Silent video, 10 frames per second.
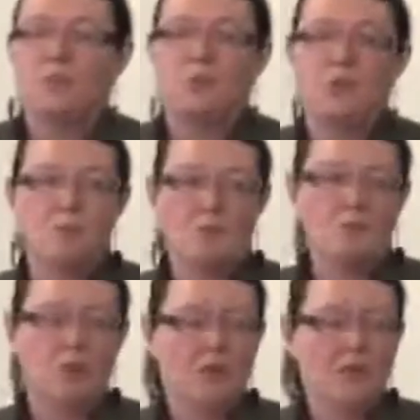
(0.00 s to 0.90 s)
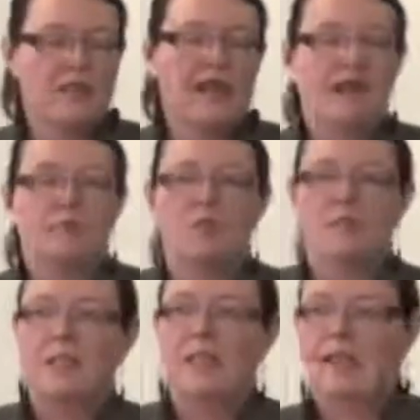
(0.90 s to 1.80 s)
It's where the people always laugh.
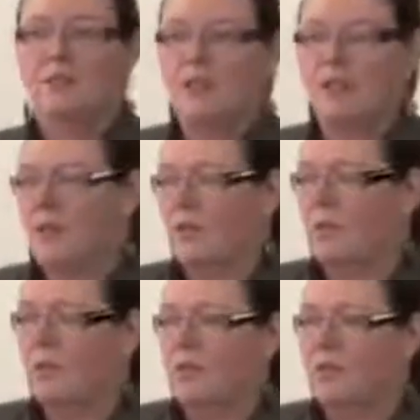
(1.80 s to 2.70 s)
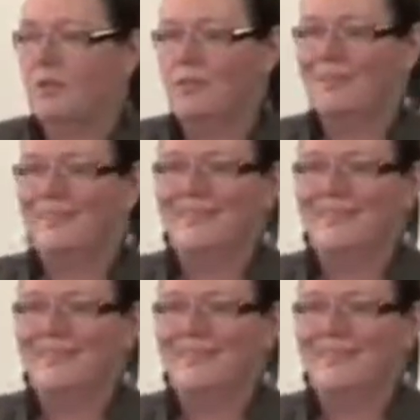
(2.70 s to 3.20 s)
Nobody laughs here otherwise.